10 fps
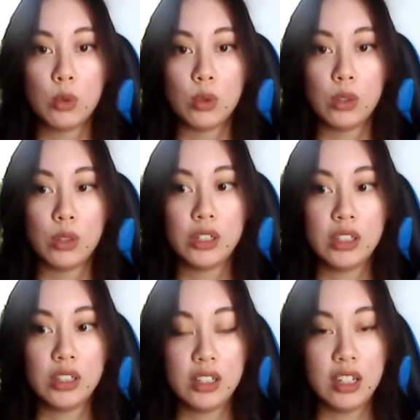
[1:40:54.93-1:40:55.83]

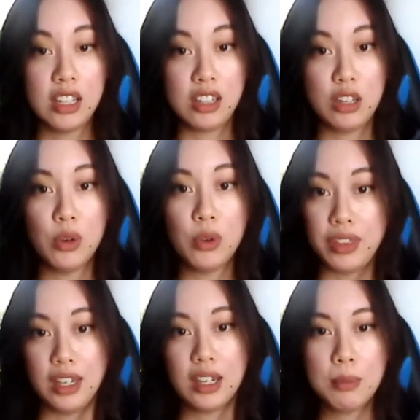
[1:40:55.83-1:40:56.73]
or you
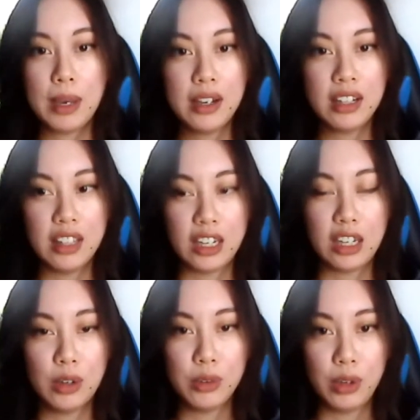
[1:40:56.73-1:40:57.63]
don't think about it,
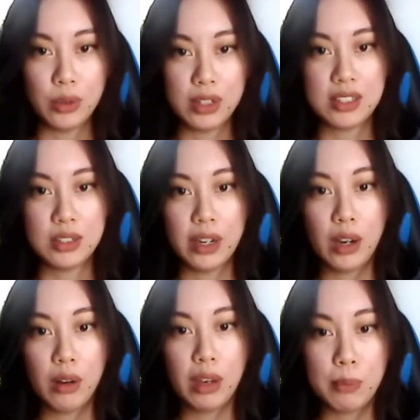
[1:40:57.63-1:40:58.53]
like you don't notice it
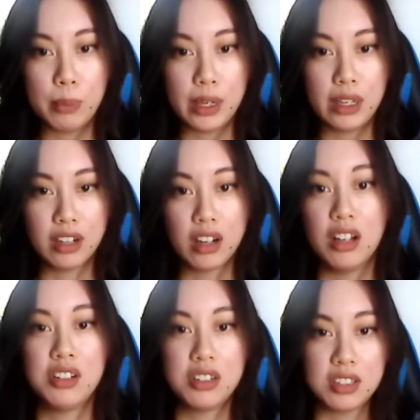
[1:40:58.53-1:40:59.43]
right away, but
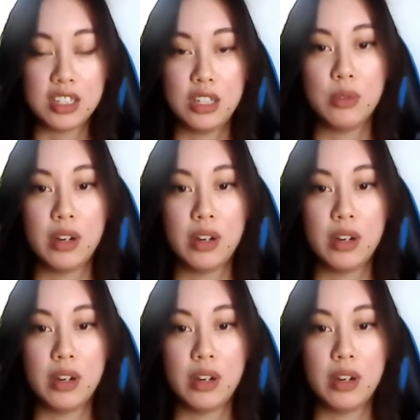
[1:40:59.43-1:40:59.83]
unconsciously